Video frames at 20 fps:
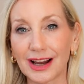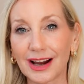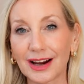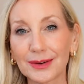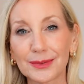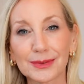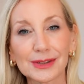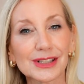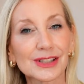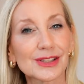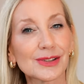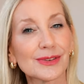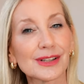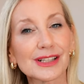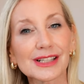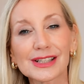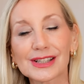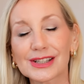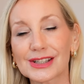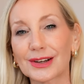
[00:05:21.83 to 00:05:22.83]
I was doing
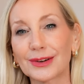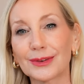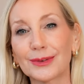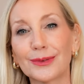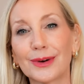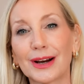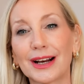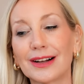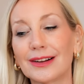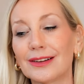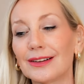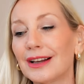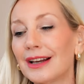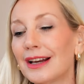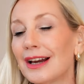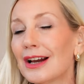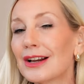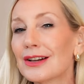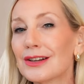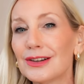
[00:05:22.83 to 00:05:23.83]
so well,
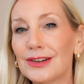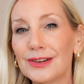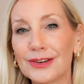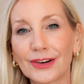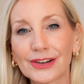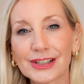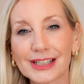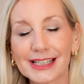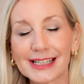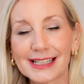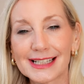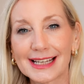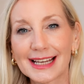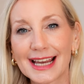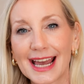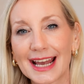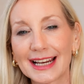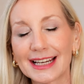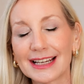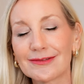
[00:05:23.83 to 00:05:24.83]
not
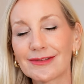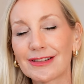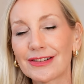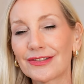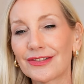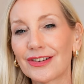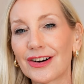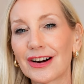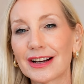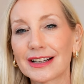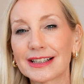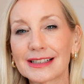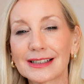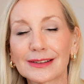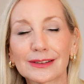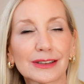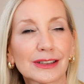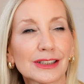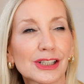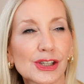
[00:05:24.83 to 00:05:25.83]
eating any refined
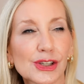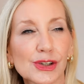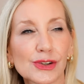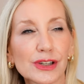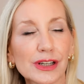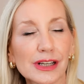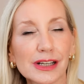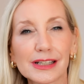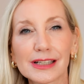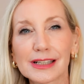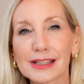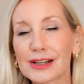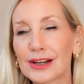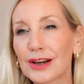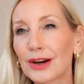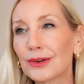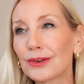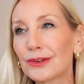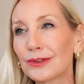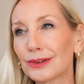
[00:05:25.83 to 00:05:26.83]
sugars,
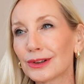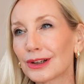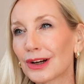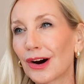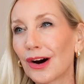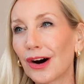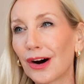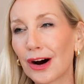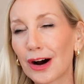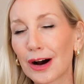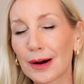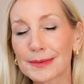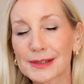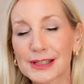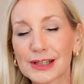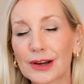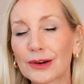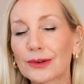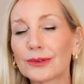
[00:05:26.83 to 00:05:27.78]
no carbs,